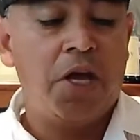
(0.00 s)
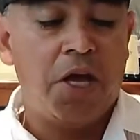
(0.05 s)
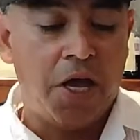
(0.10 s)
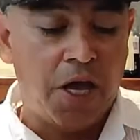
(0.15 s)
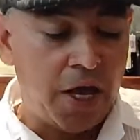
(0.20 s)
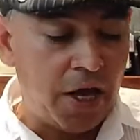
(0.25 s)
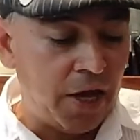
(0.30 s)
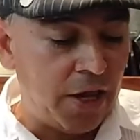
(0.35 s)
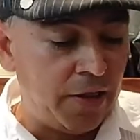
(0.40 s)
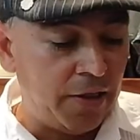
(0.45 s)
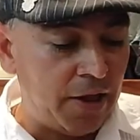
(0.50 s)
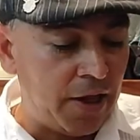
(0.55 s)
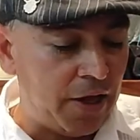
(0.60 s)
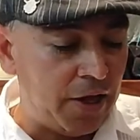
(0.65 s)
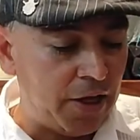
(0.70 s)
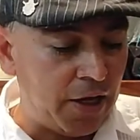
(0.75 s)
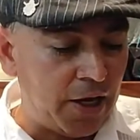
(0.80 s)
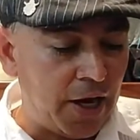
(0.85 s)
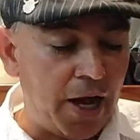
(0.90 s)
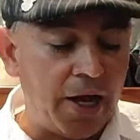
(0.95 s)
and
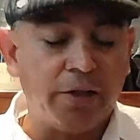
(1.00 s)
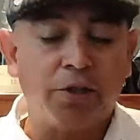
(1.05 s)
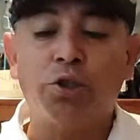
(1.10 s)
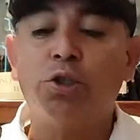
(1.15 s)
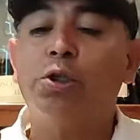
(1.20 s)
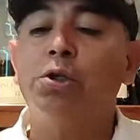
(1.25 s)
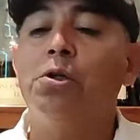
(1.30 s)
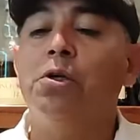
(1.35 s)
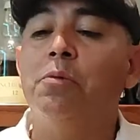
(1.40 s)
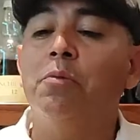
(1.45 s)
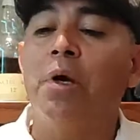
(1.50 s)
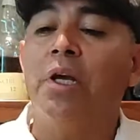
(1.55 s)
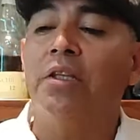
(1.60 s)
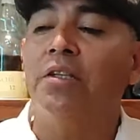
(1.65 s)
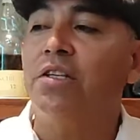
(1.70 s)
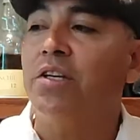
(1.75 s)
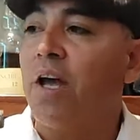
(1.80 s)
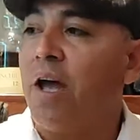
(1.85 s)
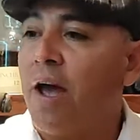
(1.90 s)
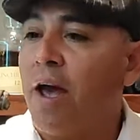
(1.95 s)
I took my
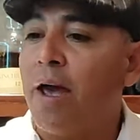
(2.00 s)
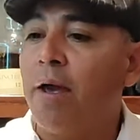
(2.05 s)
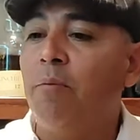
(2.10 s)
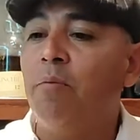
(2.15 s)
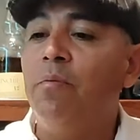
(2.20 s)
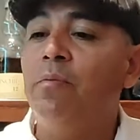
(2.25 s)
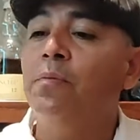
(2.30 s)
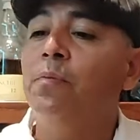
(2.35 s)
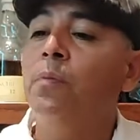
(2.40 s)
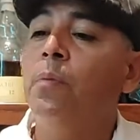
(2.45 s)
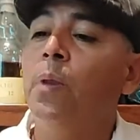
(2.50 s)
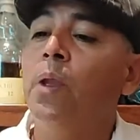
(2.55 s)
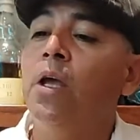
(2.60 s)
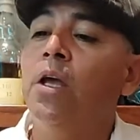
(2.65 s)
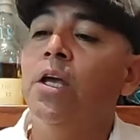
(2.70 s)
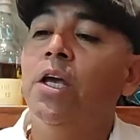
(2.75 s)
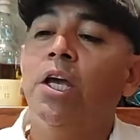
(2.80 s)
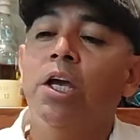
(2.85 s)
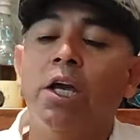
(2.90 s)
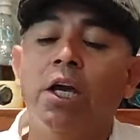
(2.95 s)
time.
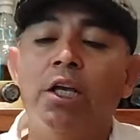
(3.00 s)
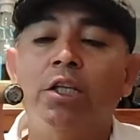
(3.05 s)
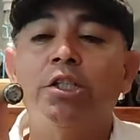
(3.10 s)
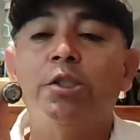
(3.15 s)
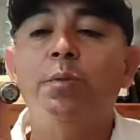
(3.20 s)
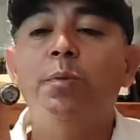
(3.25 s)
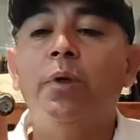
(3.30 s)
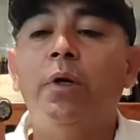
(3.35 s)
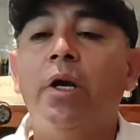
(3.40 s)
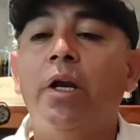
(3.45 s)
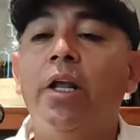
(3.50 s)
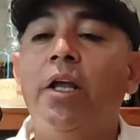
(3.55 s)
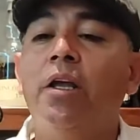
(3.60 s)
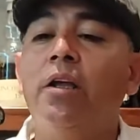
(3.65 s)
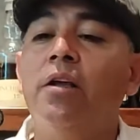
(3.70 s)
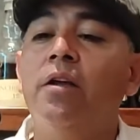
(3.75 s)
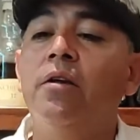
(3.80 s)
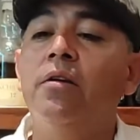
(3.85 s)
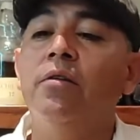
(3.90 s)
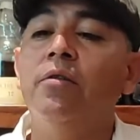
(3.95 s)
It's
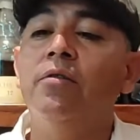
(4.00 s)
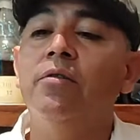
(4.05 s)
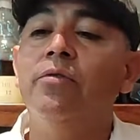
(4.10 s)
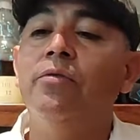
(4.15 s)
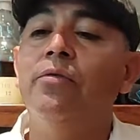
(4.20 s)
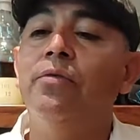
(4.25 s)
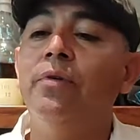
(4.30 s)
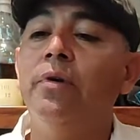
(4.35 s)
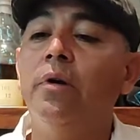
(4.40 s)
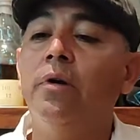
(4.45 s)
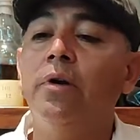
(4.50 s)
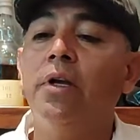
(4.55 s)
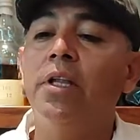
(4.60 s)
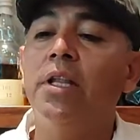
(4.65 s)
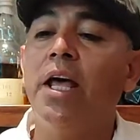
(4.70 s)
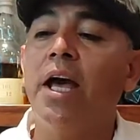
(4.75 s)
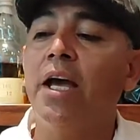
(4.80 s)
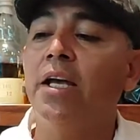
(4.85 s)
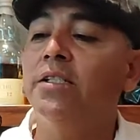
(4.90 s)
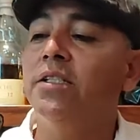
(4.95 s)
burning very
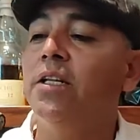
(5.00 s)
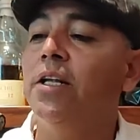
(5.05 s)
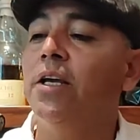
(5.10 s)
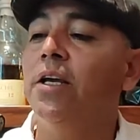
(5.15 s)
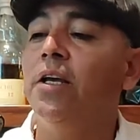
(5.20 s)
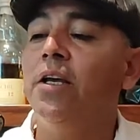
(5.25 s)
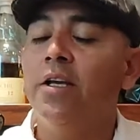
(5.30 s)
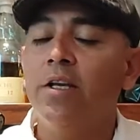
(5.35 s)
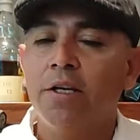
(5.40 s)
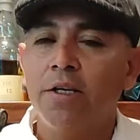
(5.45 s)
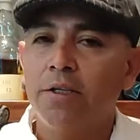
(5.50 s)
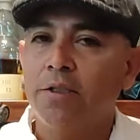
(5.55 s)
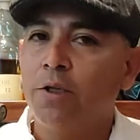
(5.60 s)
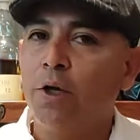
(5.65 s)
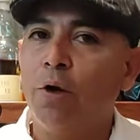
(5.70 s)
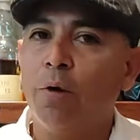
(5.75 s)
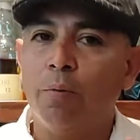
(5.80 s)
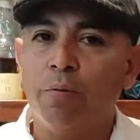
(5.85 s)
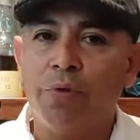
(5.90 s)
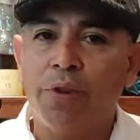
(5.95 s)
nicely.
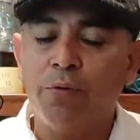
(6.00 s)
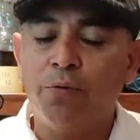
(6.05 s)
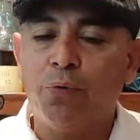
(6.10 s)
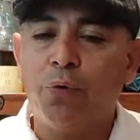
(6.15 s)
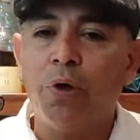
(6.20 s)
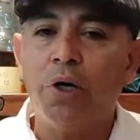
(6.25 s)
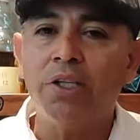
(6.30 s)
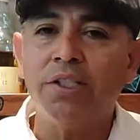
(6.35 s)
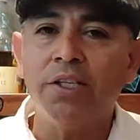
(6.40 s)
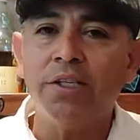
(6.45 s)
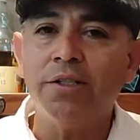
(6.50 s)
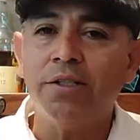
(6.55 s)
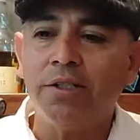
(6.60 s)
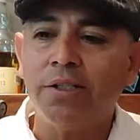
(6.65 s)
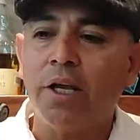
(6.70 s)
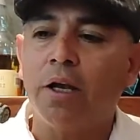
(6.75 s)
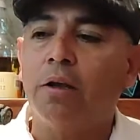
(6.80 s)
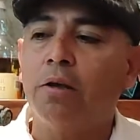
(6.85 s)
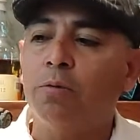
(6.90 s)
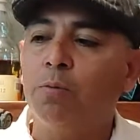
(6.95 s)
So the first and
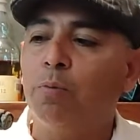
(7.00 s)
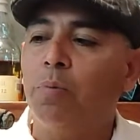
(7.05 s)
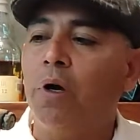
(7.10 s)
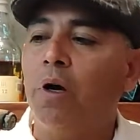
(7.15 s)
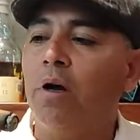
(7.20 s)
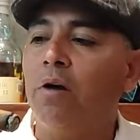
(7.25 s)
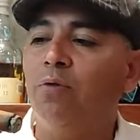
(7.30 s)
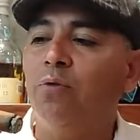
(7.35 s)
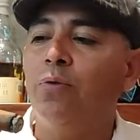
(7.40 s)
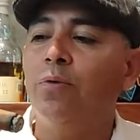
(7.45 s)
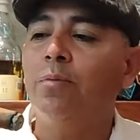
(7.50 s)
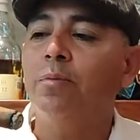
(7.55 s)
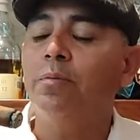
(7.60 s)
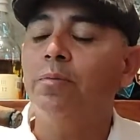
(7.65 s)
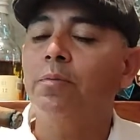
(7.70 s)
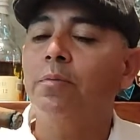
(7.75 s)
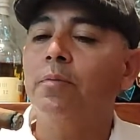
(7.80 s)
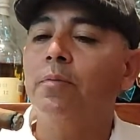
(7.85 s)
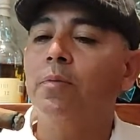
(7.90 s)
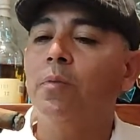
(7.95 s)
second puff
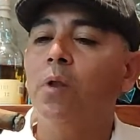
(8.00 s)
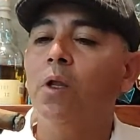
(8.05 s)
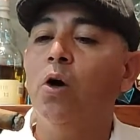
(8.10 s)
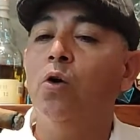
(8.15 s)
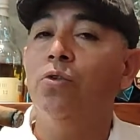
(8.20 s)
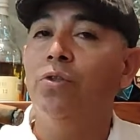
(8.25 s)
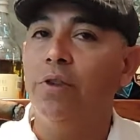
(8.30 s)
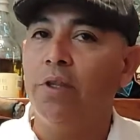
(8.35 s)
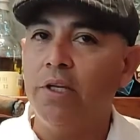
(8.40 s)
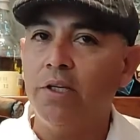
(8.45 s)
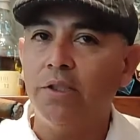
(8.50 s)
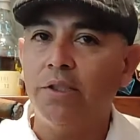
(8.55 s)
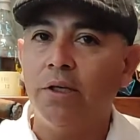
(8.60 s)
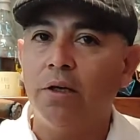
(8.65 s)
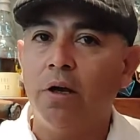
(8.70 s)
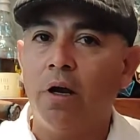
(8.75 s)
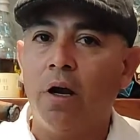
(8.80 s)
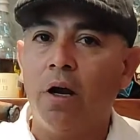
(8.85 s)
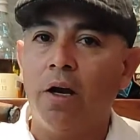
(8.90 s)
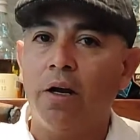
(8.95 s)
on this
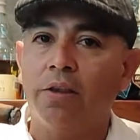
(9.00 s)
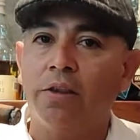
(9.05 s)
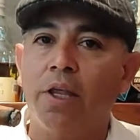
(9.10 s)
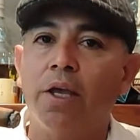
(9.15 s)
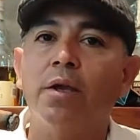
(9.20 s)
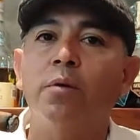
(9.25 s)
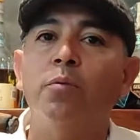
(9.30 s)
cigar, they